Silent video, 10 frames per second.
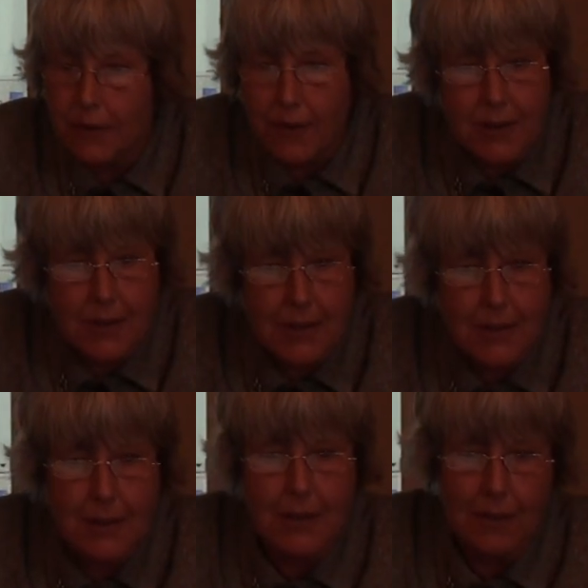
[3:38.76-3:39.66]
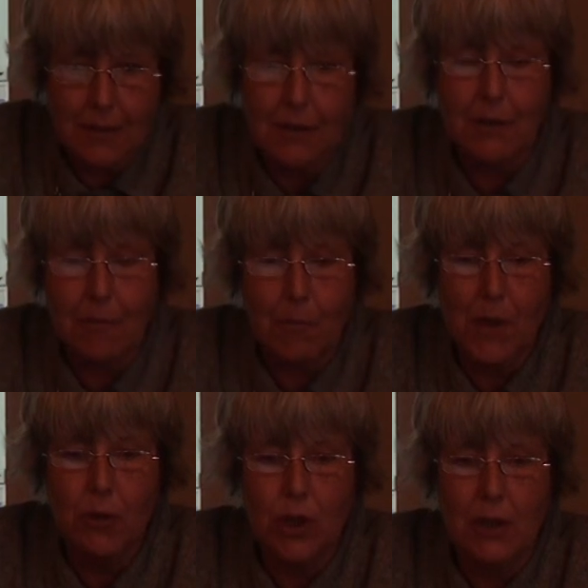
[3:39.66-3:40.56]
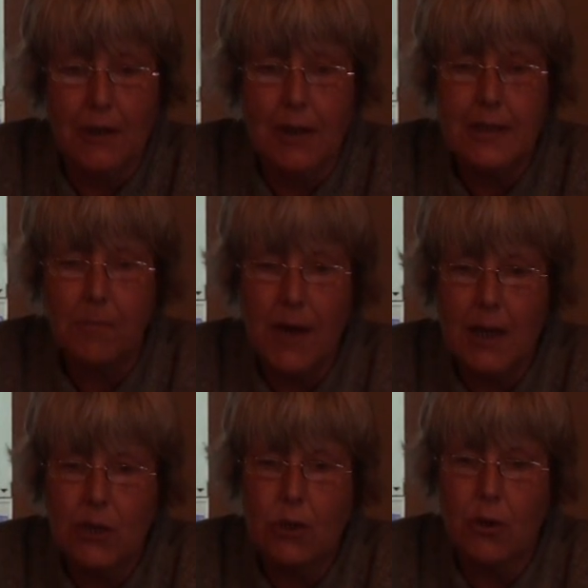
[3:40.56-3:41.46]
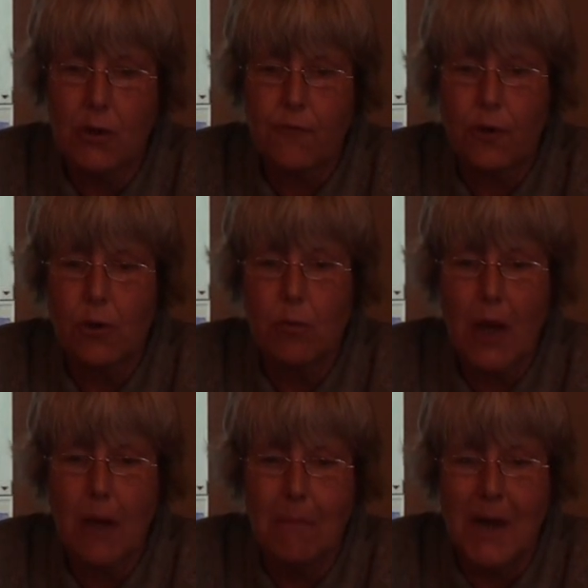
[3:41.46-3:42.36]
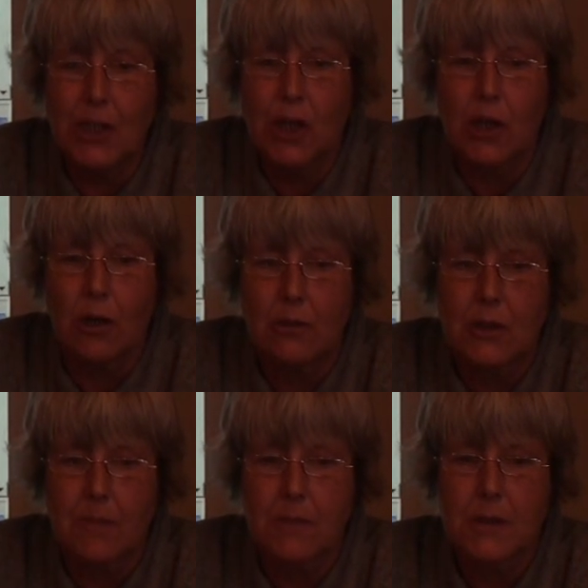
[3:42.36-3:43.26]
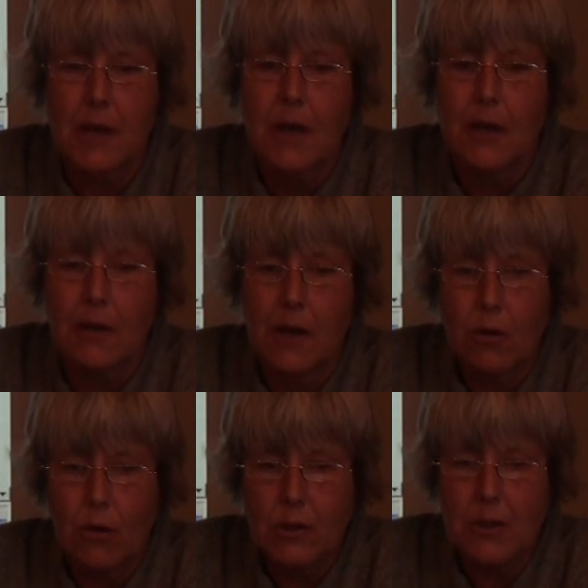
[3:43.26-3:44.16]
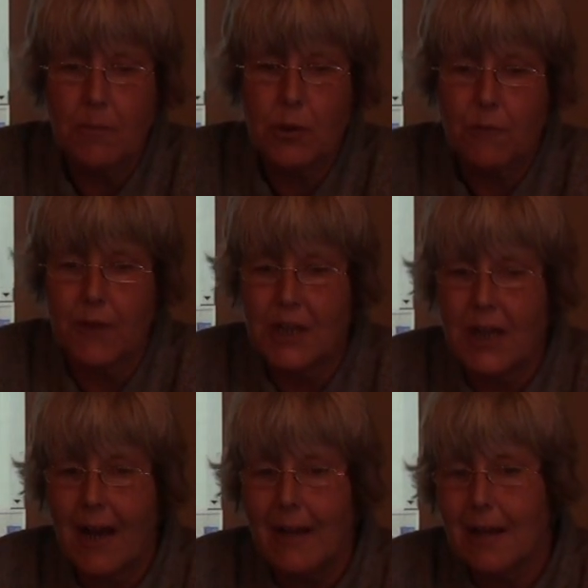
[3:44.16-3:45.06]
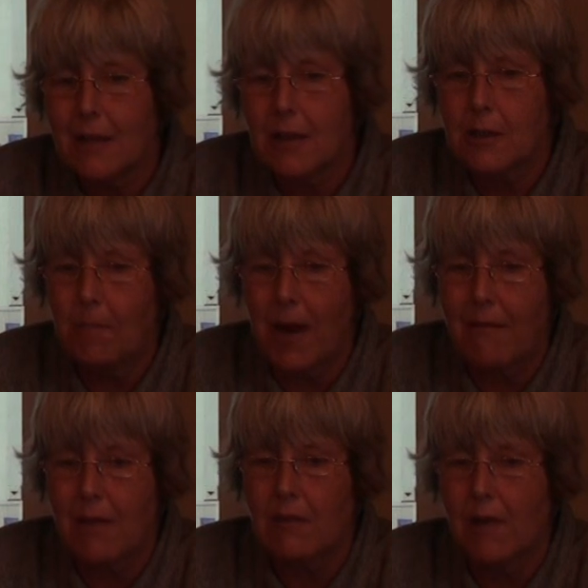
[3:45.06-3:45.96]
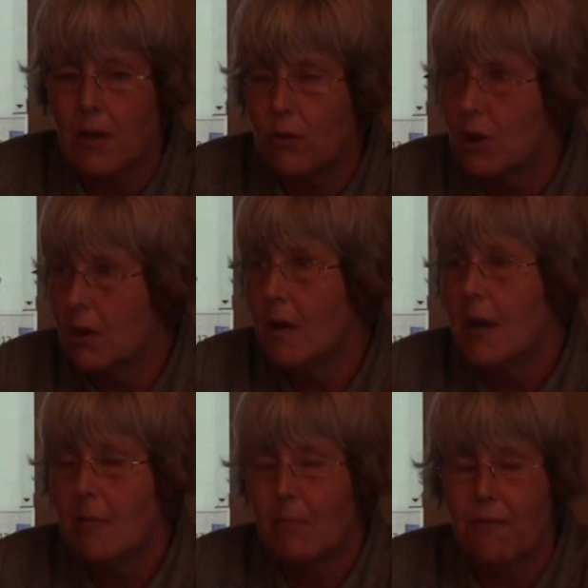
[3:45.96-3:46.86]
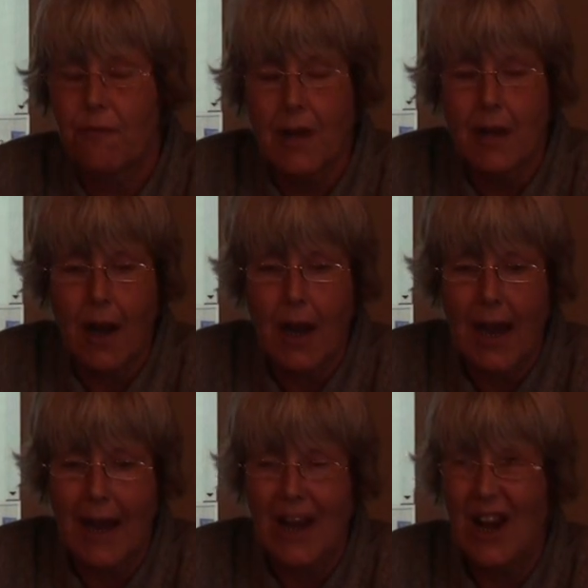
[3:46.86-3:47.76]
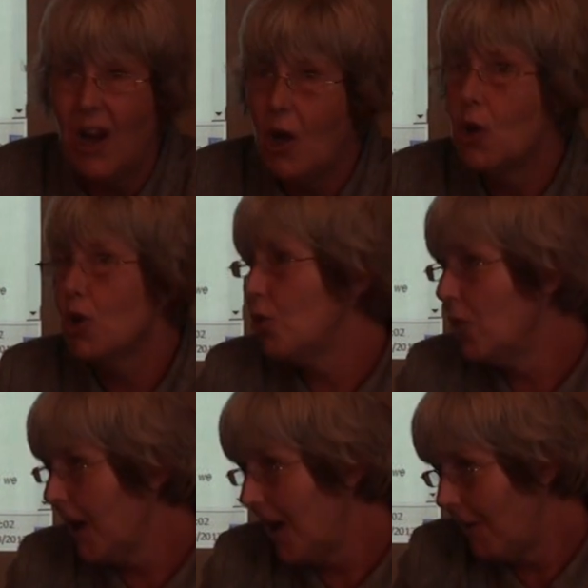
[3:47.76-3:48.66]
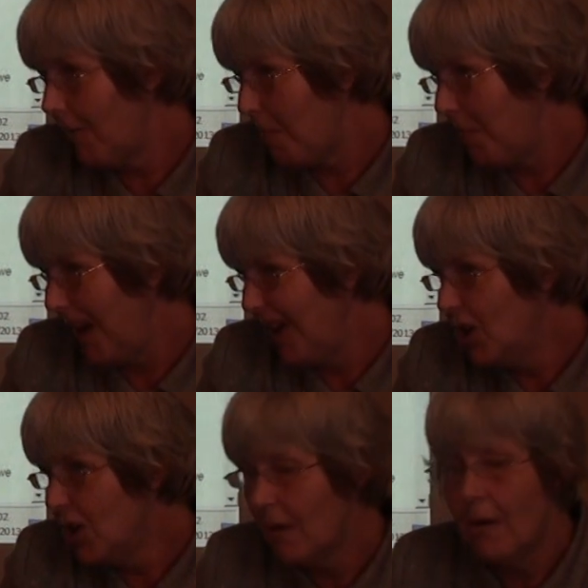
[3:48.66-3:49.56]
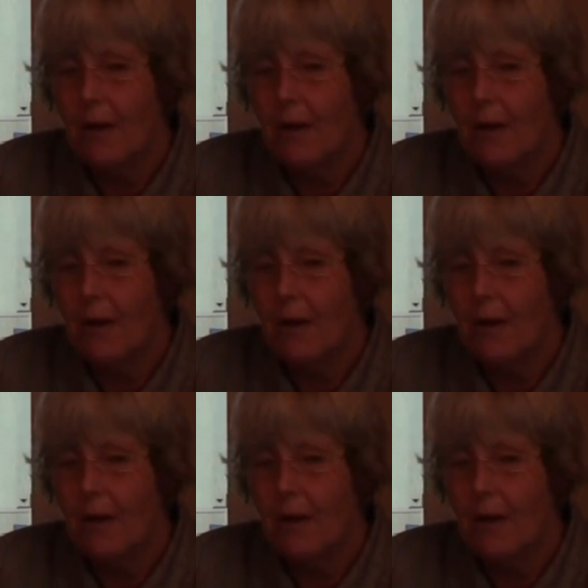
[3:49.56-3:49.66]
This model is based on the following major concepts. The concept of the dialectic spiral evolution by Friedrich Hegel, should I give a page?